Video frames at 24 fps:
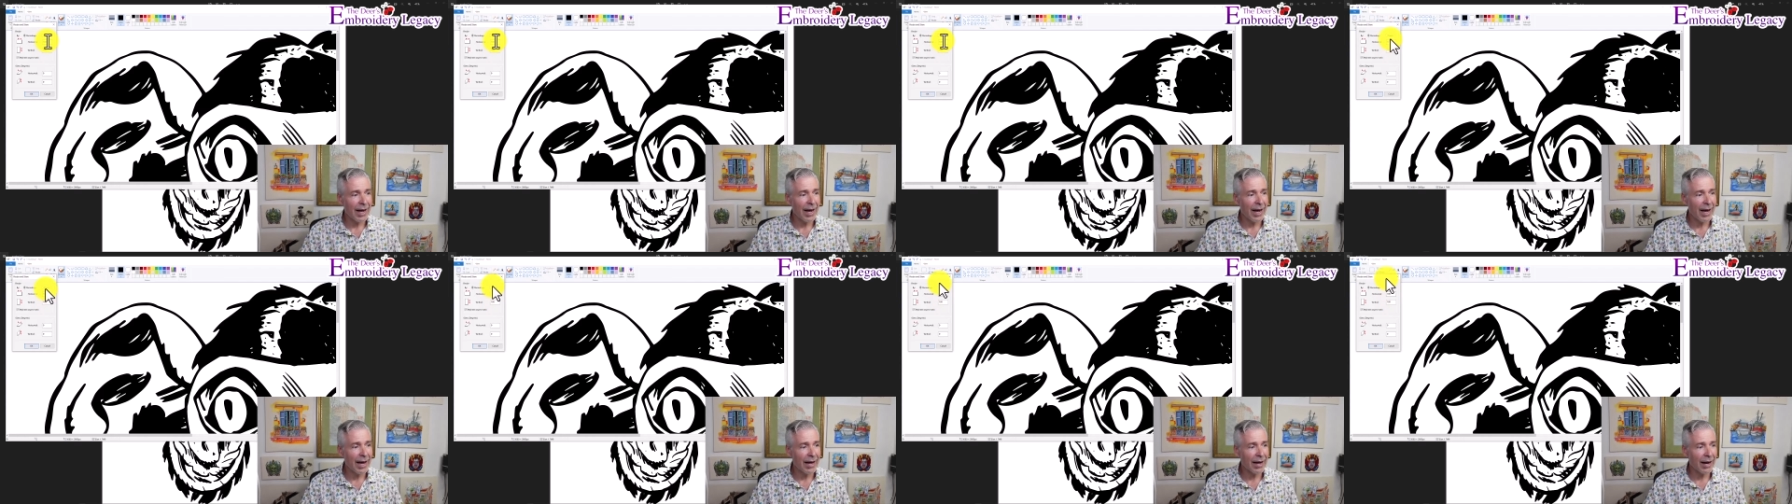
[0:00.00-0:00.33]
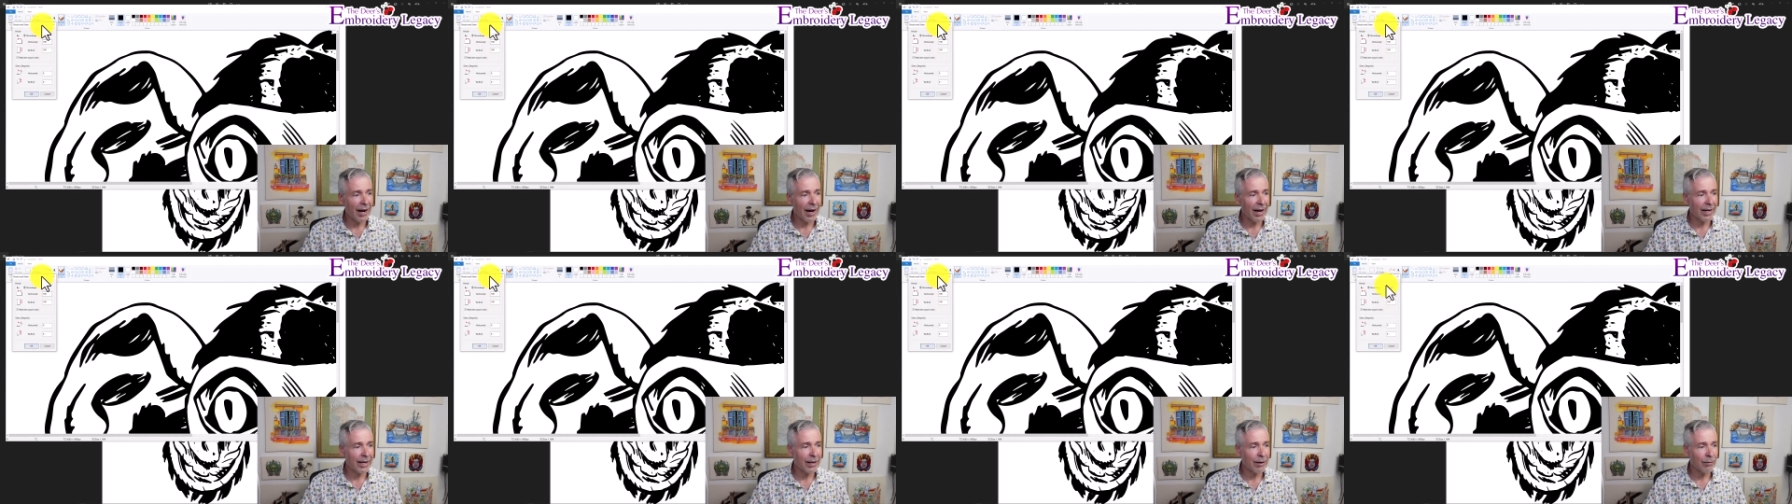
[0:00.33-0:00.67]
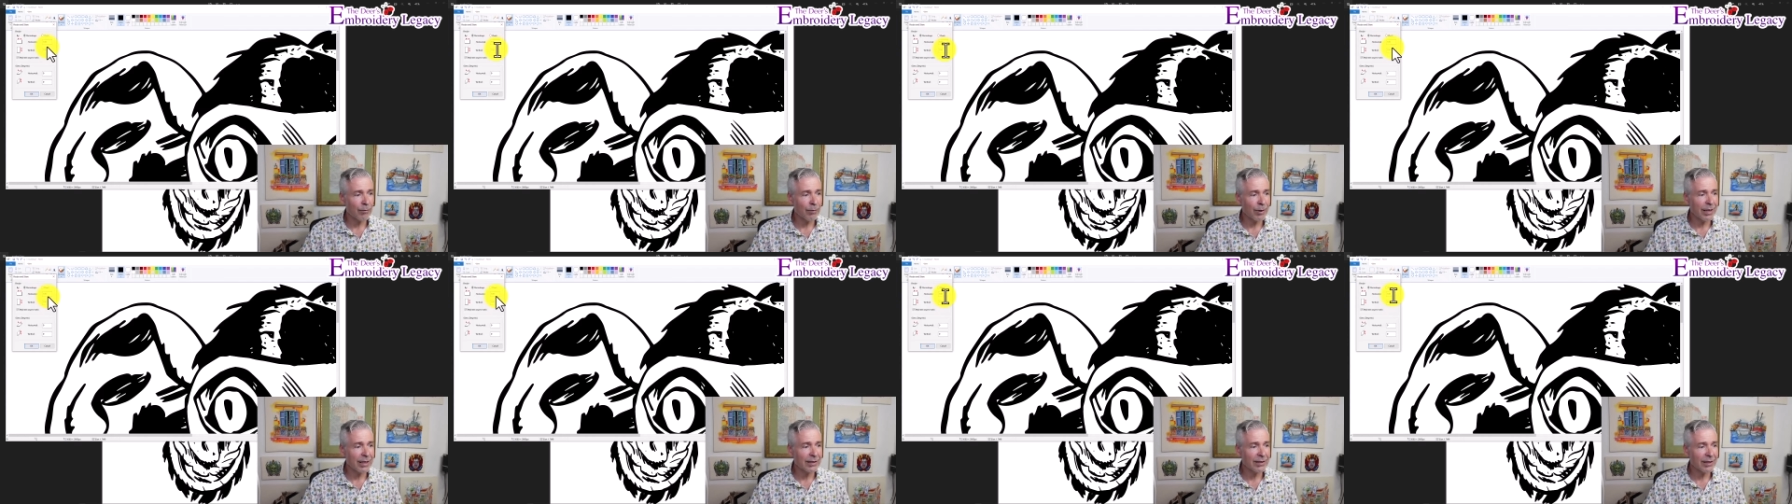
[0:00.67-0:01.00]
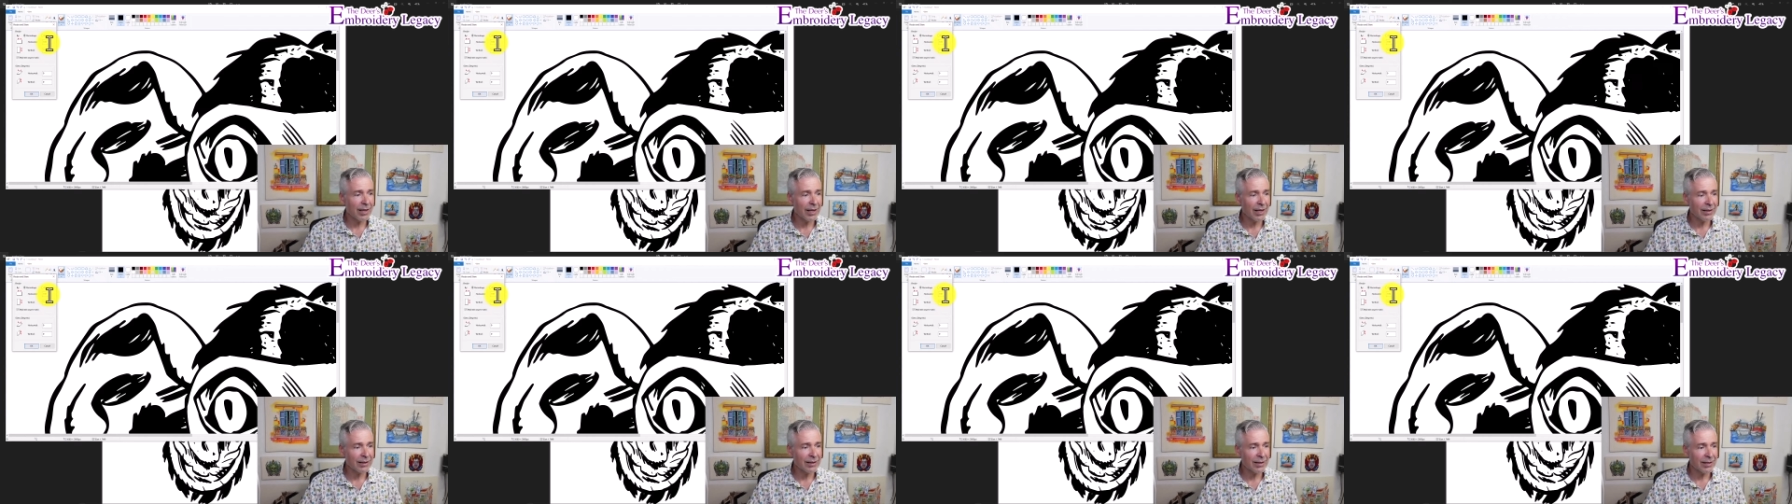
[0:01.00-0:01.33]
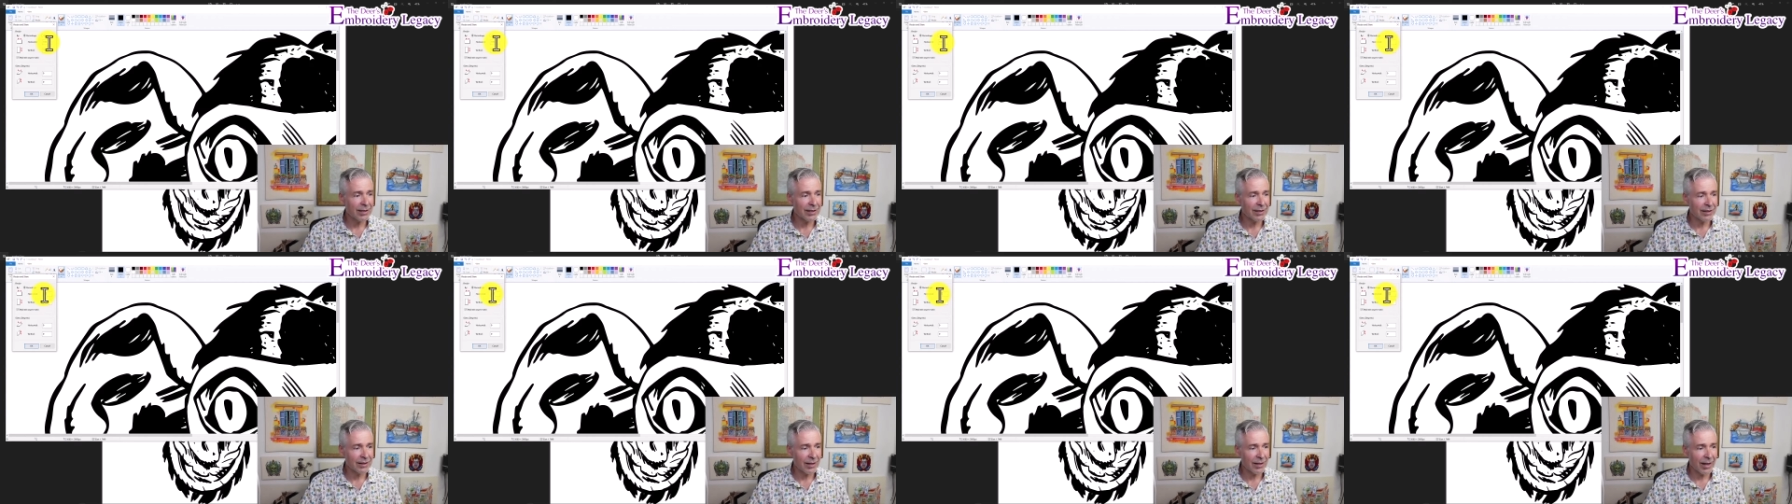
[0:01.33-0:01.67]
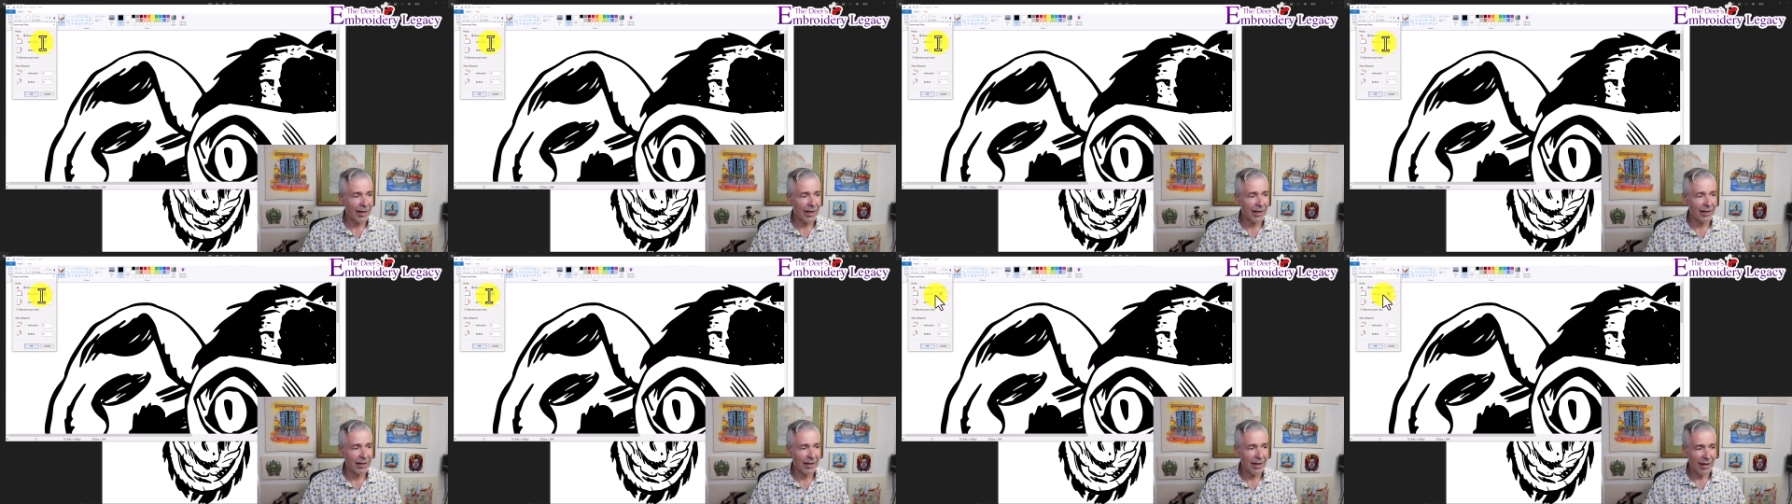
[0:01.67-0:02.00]
And I can resize the
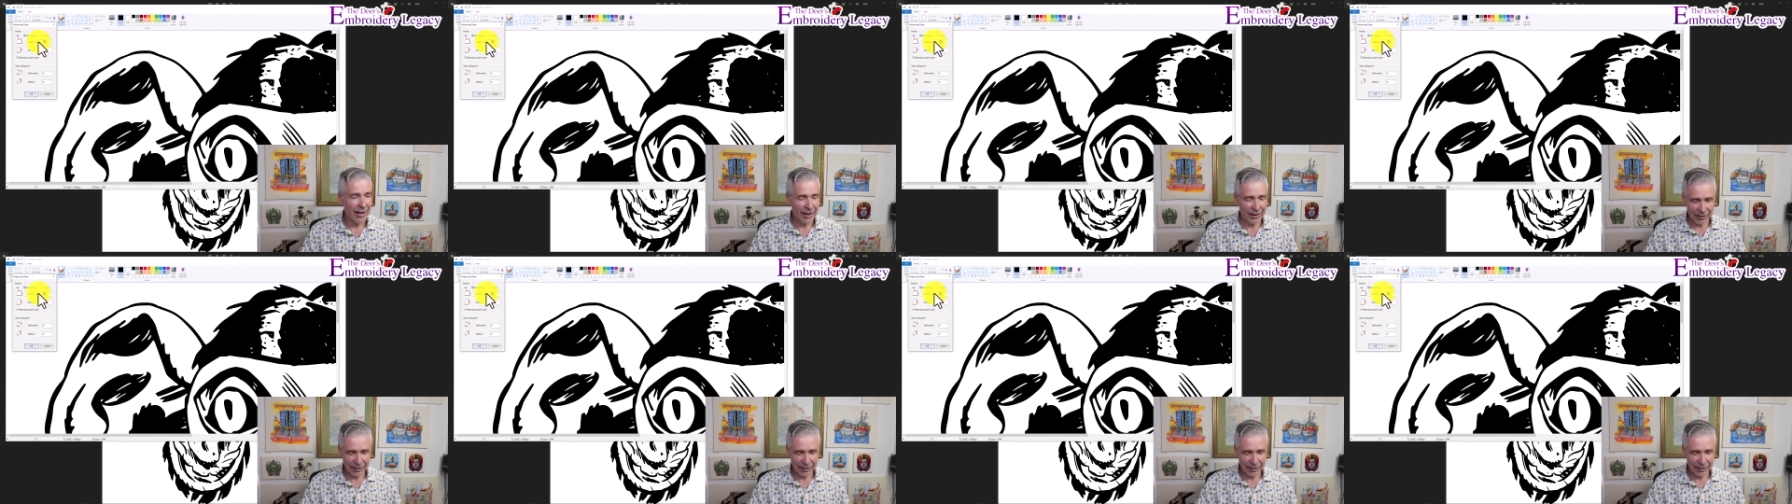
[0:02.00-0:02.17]
design,